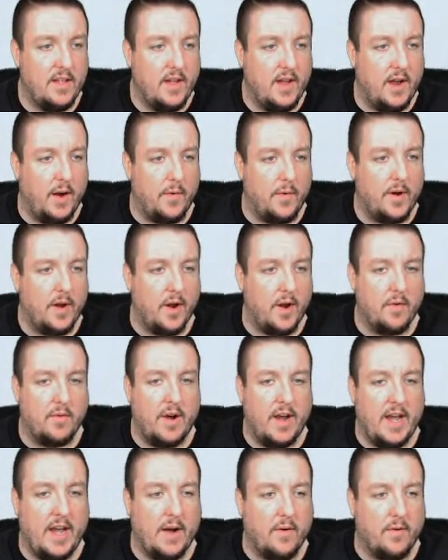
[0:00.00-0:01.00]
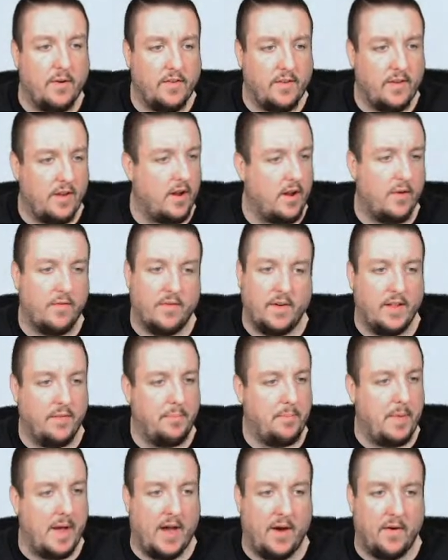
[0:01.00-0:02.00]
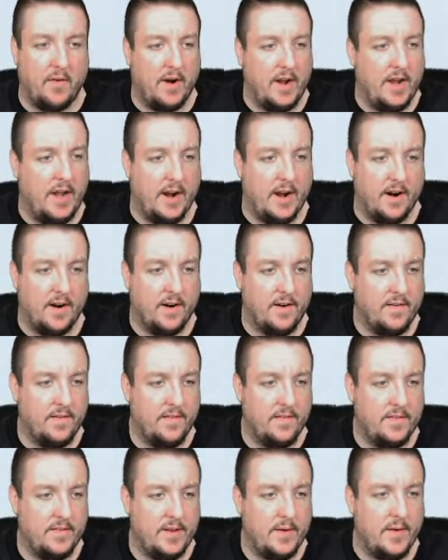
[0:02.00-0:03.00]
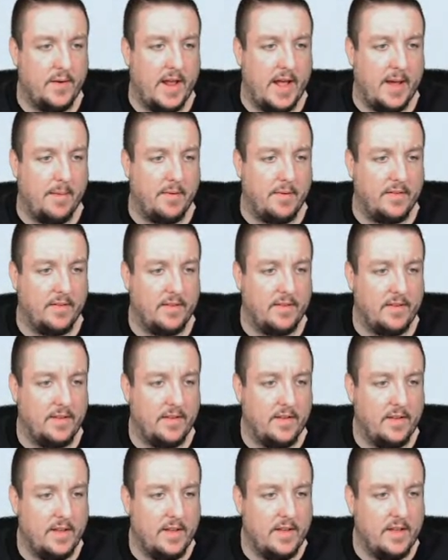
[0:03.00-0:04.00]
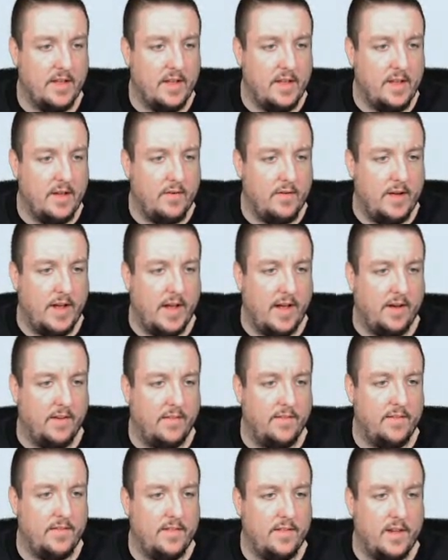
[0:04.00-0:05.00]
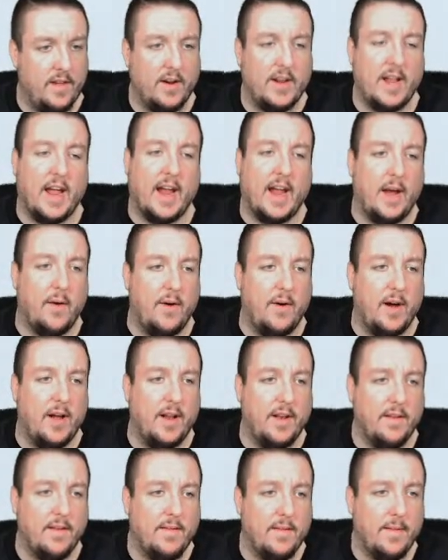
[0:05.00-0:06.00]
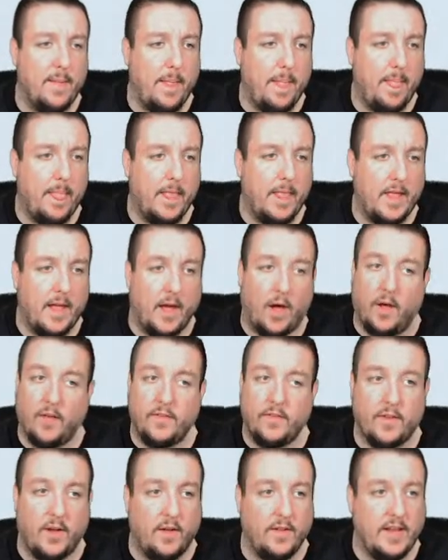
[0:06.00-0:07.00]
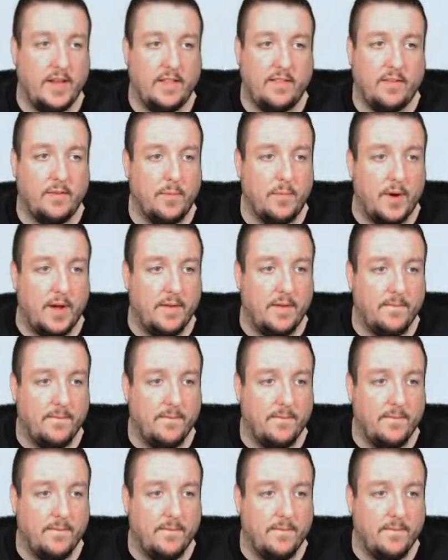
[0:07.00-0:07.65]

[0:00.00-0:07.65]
We're going to go right here. We're just going to go for this pile right here. See what happens. Well, okay, I got one. All, all needs is one.